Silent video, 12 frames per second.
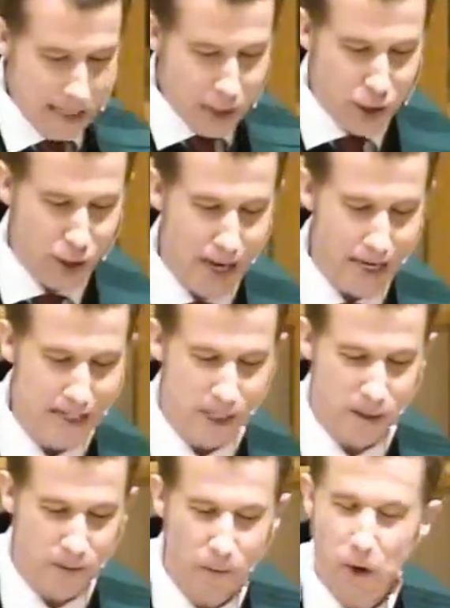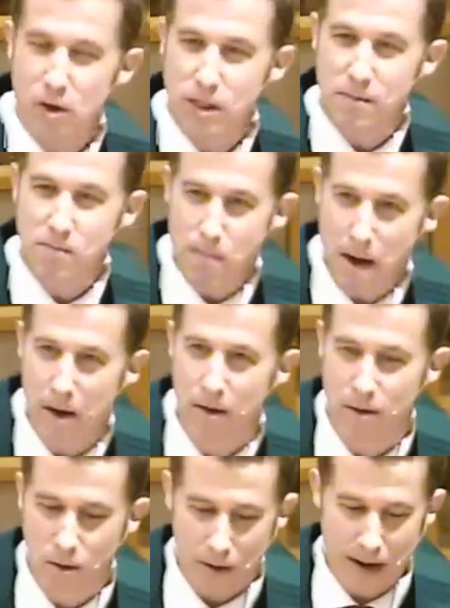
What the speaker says: Jesus' first miracle,